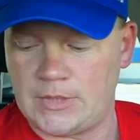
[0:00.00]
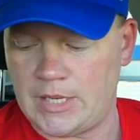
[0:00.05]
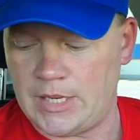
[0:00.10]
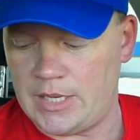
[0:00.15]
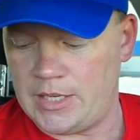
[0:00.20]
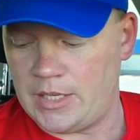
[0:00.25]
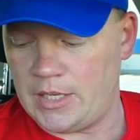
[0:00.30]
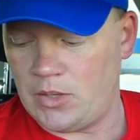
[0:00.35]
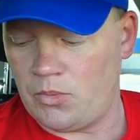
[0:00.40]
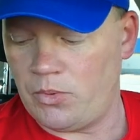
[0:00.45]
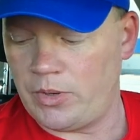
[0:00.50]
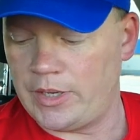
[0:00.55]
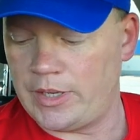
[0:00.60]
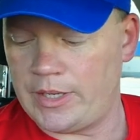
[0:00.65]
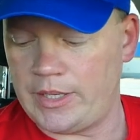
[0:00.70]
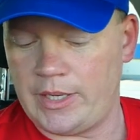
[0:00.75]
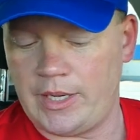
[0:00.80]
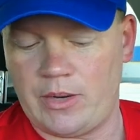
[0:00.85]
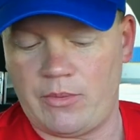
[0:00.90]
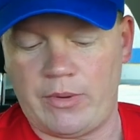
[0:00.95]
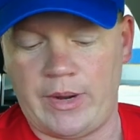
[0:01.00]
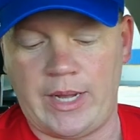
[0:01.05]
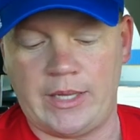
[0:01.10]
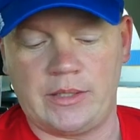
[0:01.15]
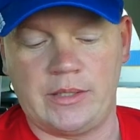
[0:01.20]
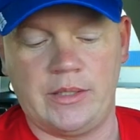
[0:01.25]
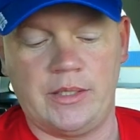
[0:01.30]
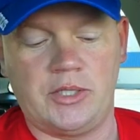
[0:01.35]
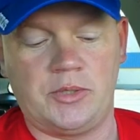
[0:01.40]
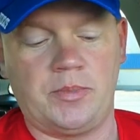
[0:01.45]
And we're going to get right
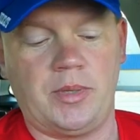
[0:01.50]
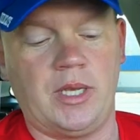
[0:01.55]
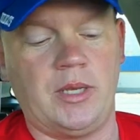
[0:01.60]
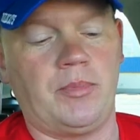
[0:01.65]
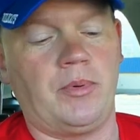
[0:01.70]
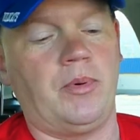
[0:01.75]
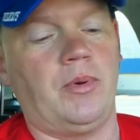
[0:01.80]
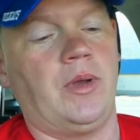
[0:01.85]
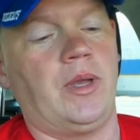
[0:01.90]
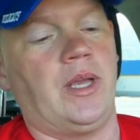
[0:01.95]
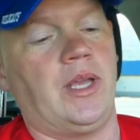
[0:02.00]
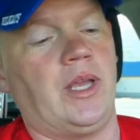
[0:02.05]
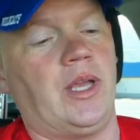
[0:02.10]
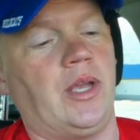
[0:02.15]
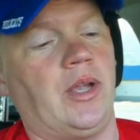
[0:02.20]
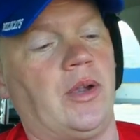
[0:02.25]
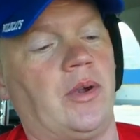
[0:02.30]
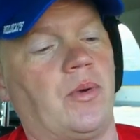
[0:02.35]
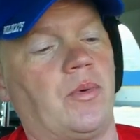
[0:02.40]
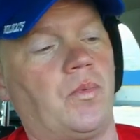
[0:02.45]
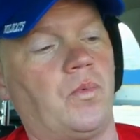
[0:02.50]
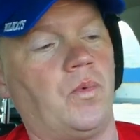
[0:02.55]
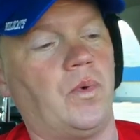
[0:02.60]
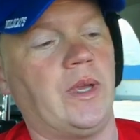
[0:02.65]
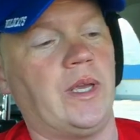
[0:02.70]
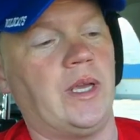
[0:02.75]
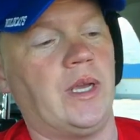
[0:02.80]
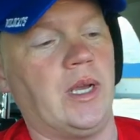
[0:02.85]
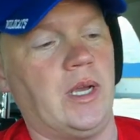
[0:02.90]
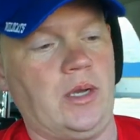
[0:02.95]
to this, people. Here
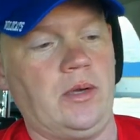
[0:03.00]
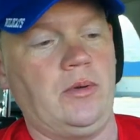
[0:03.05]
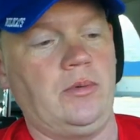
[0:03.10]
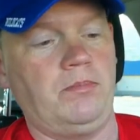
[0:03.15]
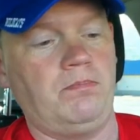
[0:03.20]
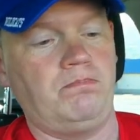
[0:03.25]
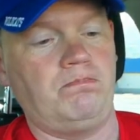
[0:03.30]
we go.